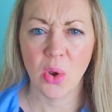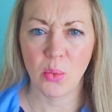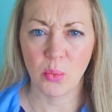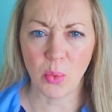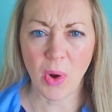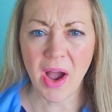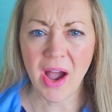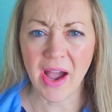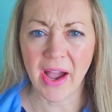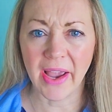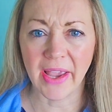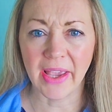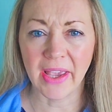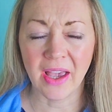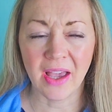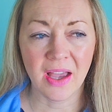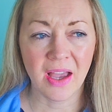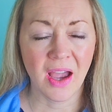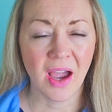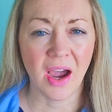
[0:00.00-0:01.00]
why
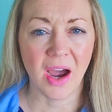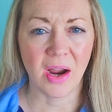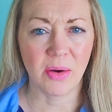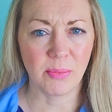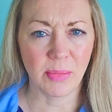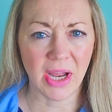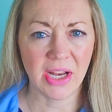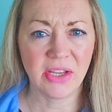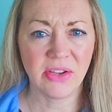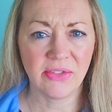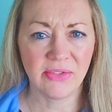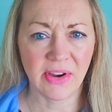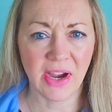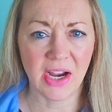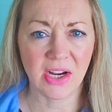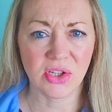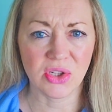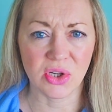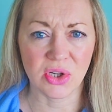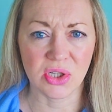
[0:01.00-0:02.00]
are
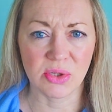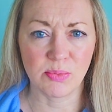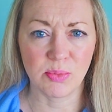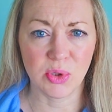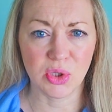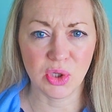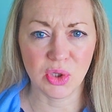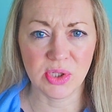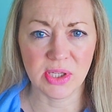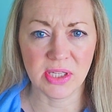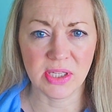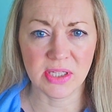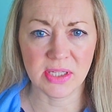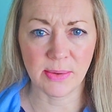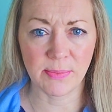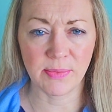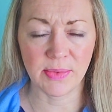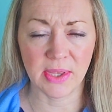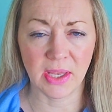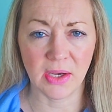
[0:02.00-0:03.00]
manufacturers producing
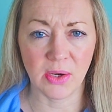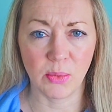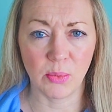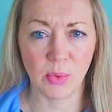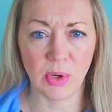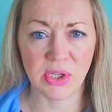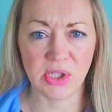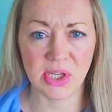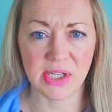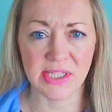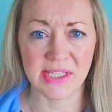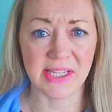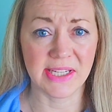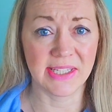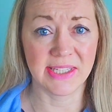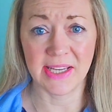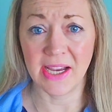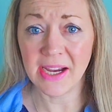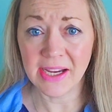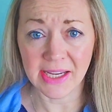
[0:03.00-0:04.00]
something which is
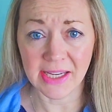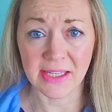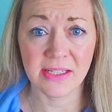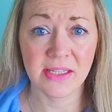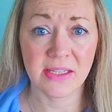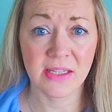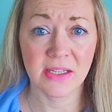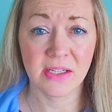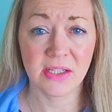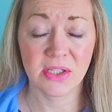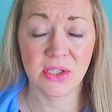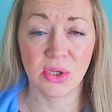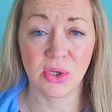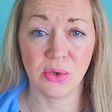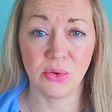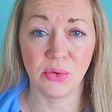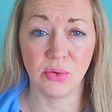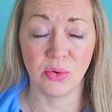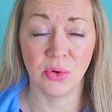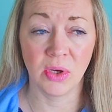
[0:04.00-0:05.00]
designed
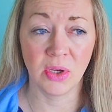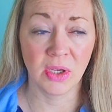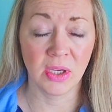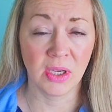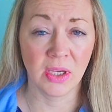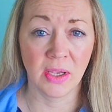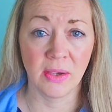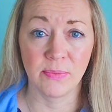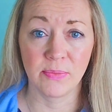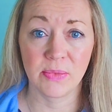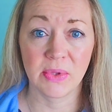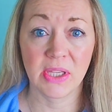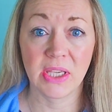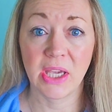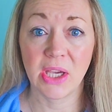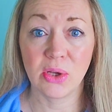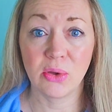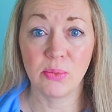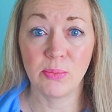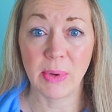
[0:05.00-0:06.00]
to
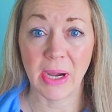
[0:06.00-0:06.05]
kill